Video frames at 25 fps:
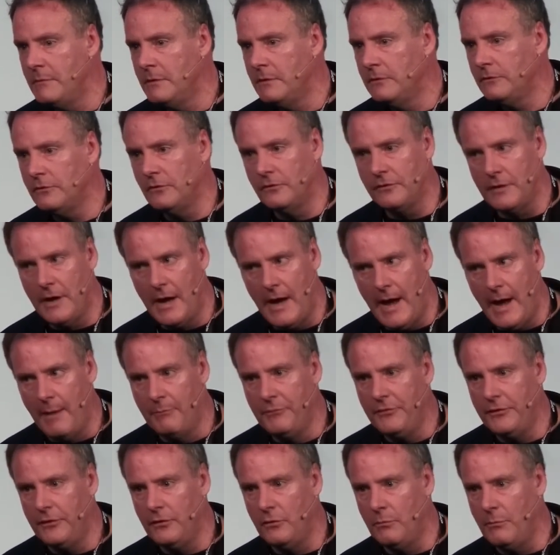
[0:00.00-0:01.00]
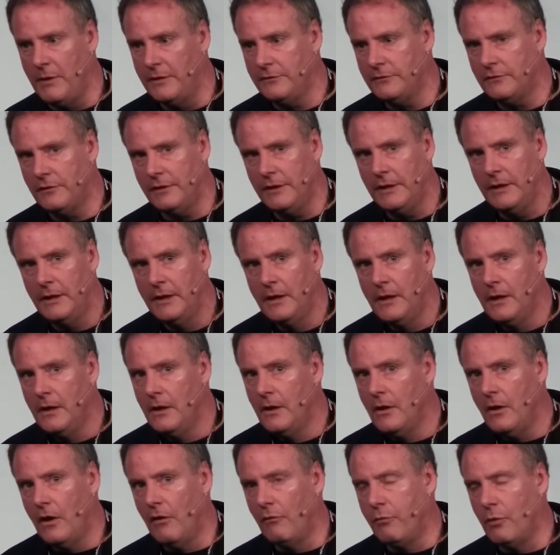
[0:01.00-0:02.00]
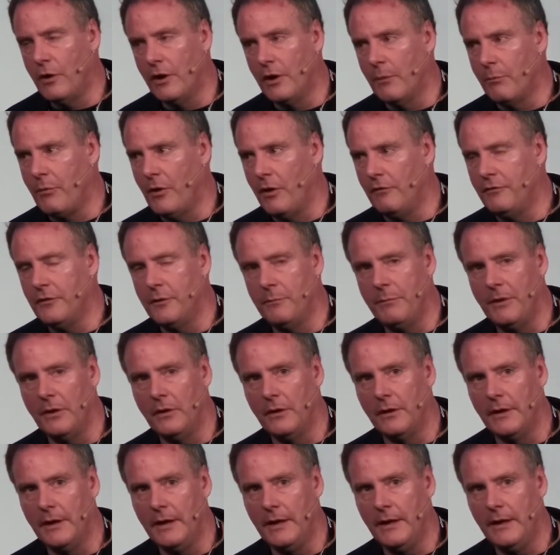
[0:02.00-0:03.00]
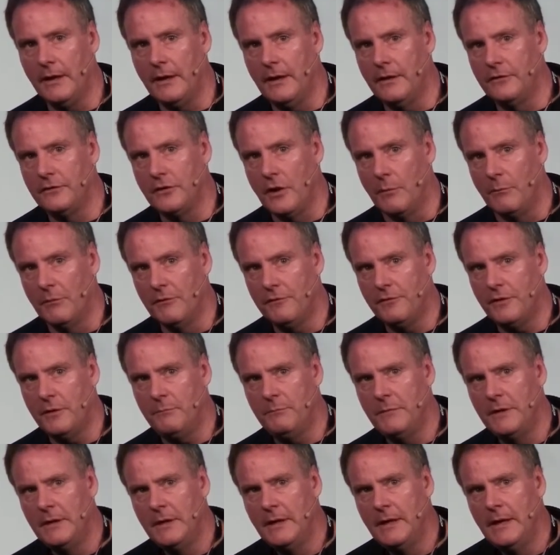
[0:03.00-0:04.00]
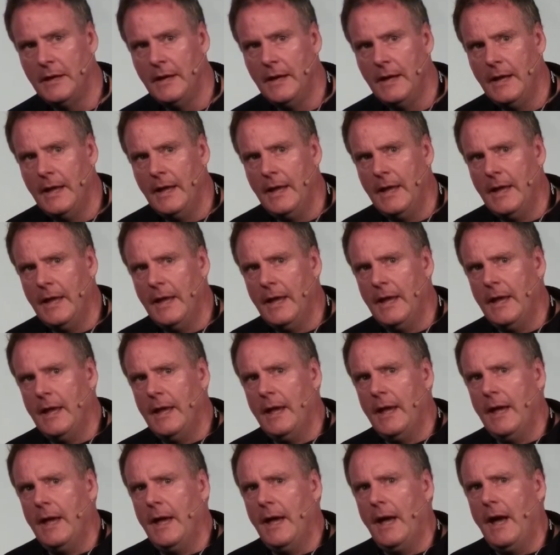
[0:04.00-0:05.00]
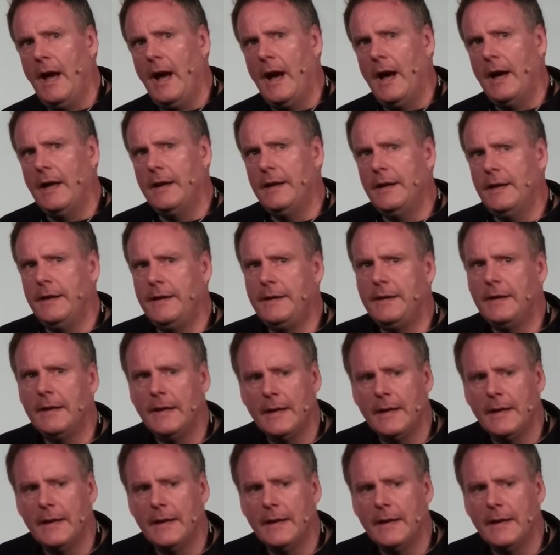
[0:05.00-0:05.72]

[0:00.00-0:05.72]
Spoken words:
So there's absolutely no mystery of where your profitability is coming from. And